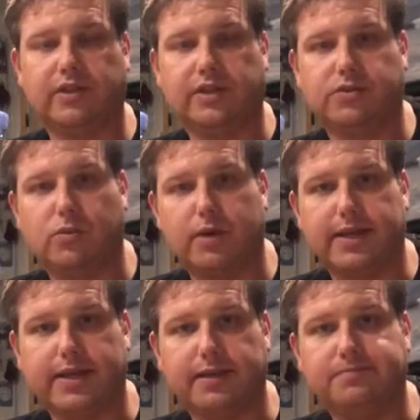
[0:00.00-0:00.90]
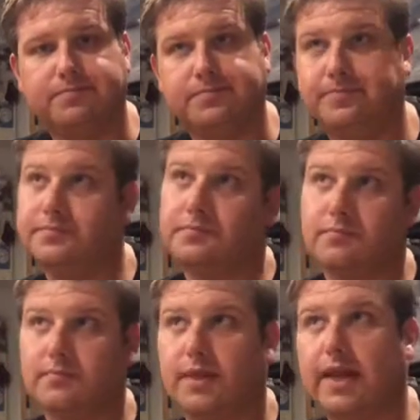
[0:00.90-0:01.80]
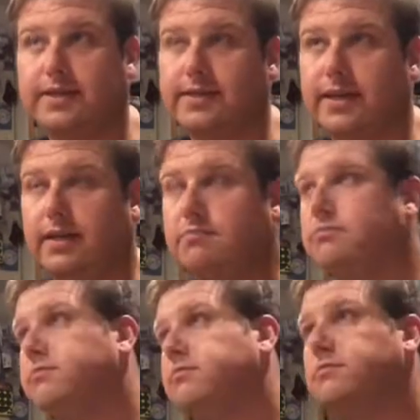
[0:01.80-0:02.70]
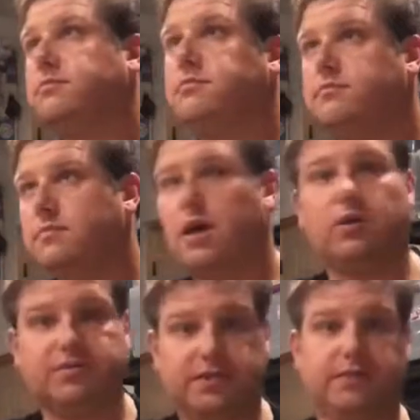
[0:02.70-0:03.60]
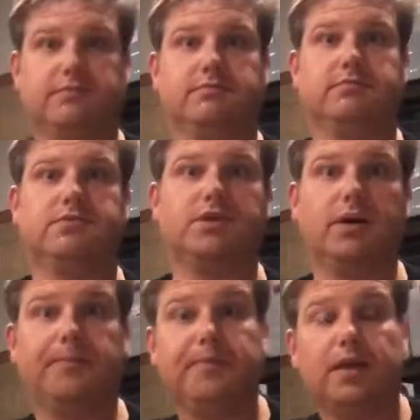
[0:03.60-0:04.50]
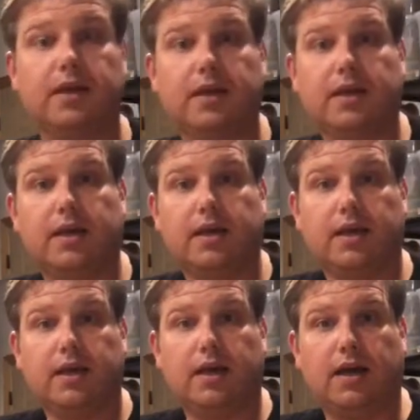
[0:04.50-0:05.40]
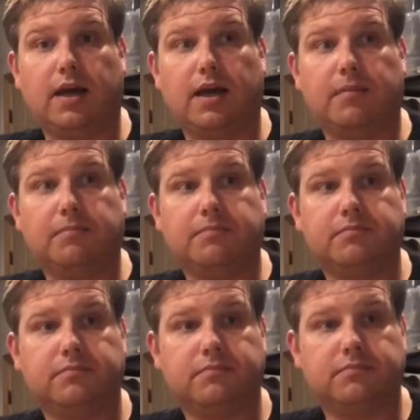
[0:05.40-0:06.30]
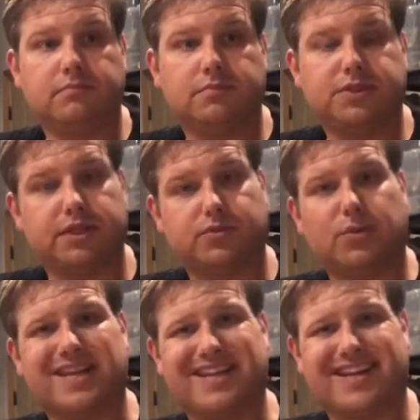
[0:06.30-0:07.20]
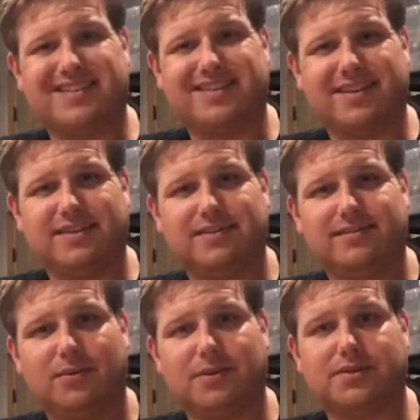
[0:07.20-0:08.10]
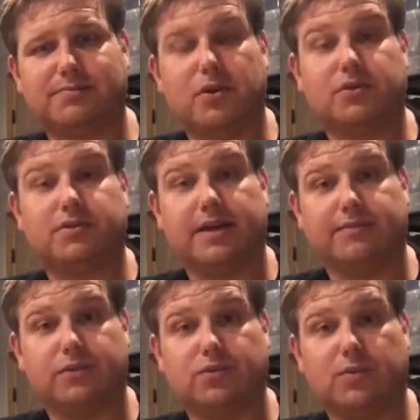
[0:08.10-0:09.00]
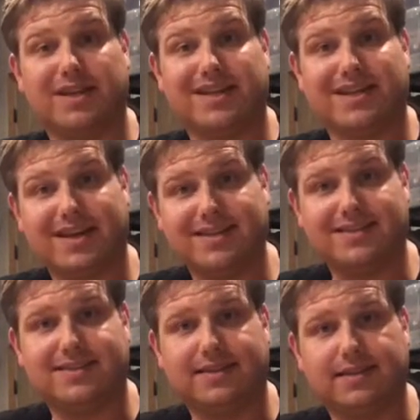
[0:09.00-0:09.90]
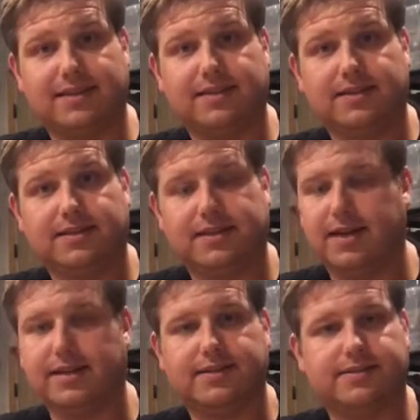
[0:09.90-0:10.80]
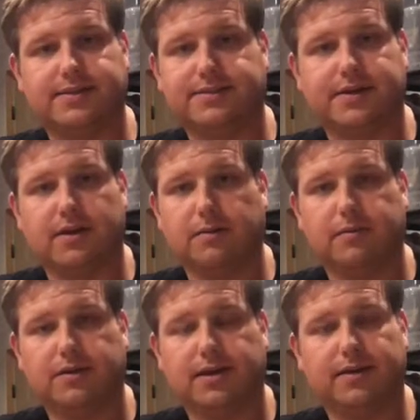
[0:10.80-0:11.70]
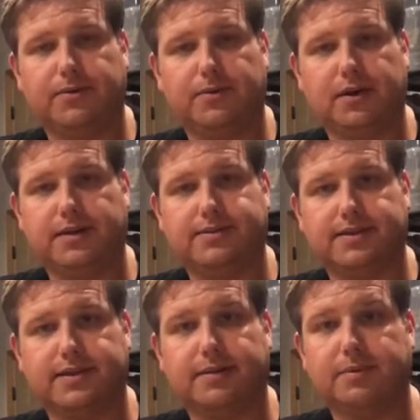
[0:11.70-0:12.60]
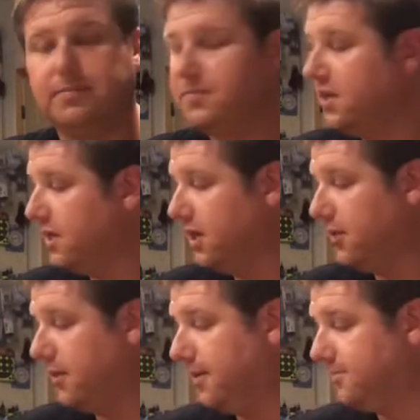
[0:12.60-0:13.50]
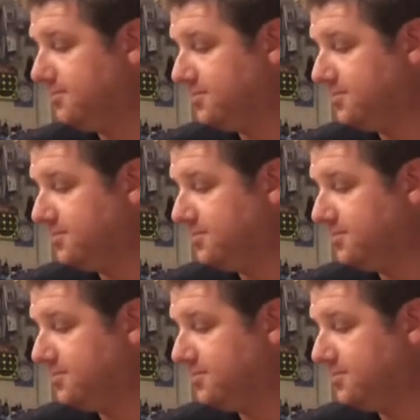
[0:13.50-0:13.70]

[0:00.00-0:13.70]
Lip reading: the 2018 elk season. So, 2019. Holy smokes. Yeah, for the 2019. God, that's just terrible. I don't know why I said that. But anyway,